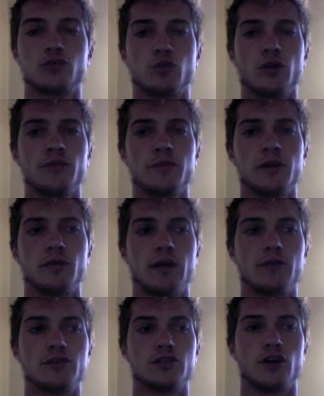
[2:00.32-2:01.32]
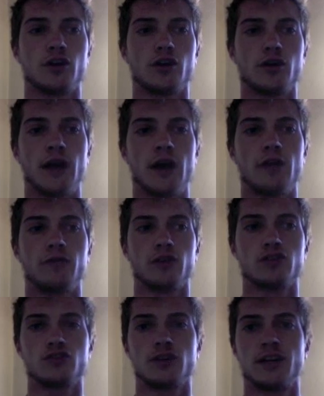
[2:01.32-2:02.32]
were for me when I was younger and how
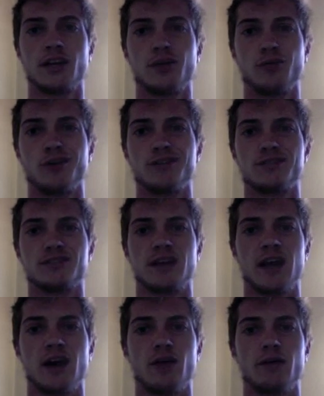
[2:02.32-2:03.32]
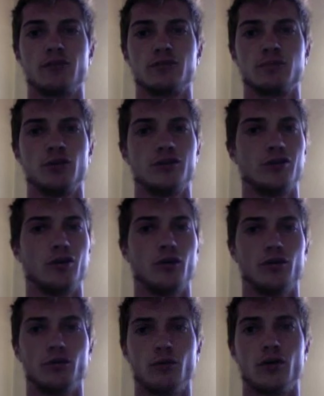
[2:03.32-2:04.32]
frustrating it was and how I was putting all
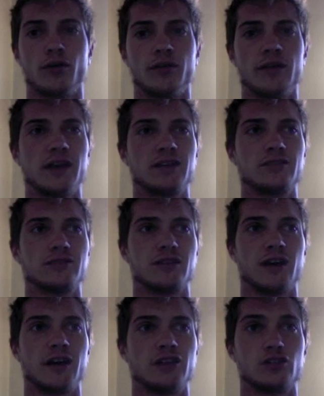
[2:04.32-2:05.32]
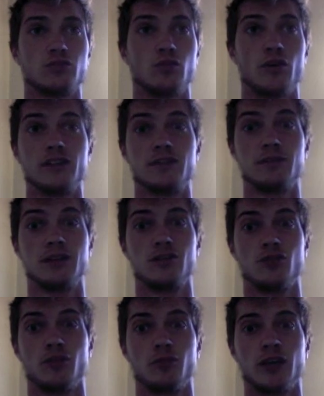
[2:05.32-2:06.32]
the wrong things and I just wanted to be a
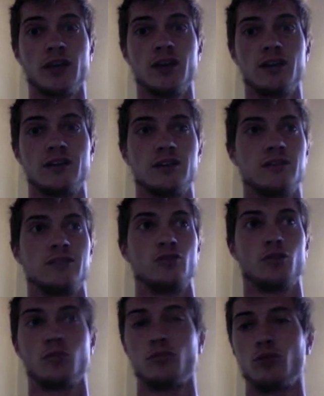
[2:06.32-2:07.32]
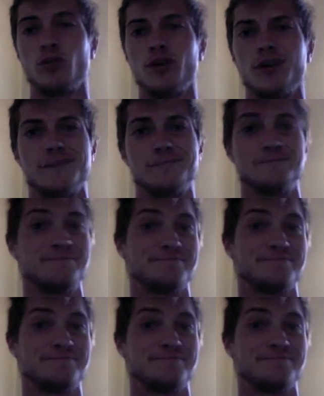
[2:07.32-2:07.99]
normal kid and a normal boy and